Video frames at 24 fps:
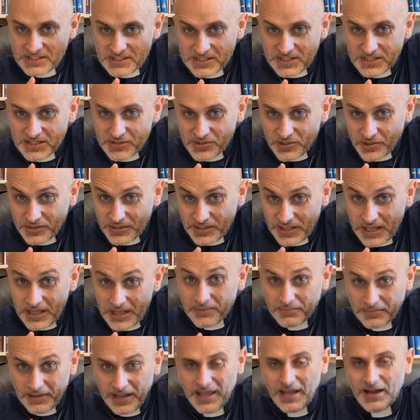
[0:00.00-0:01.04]
sin's on
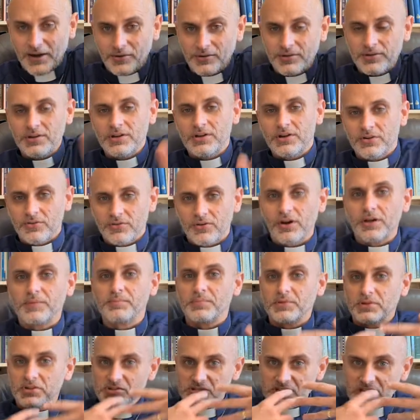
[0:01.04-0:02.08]
him now, right?
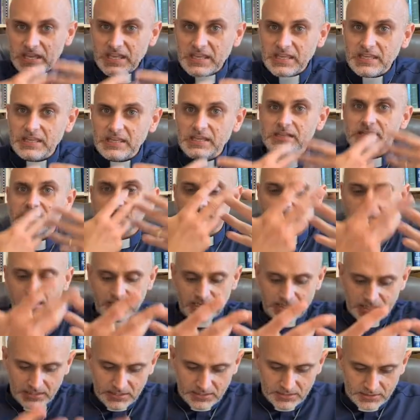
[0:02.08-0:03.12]
Because he has
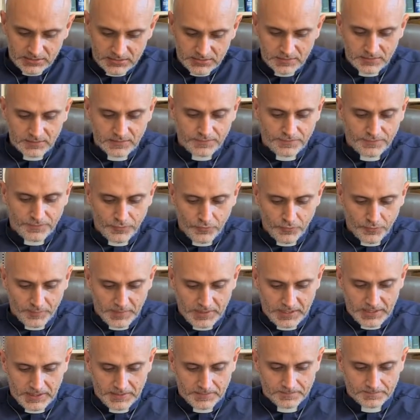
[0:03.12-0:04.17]
taken it for
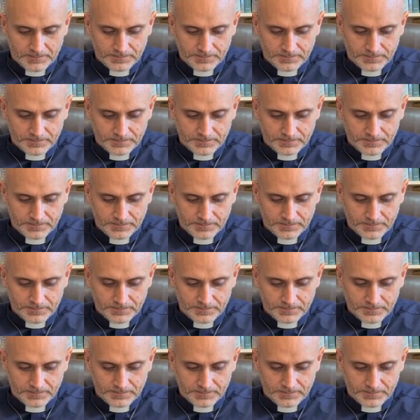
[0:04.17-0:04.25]
me.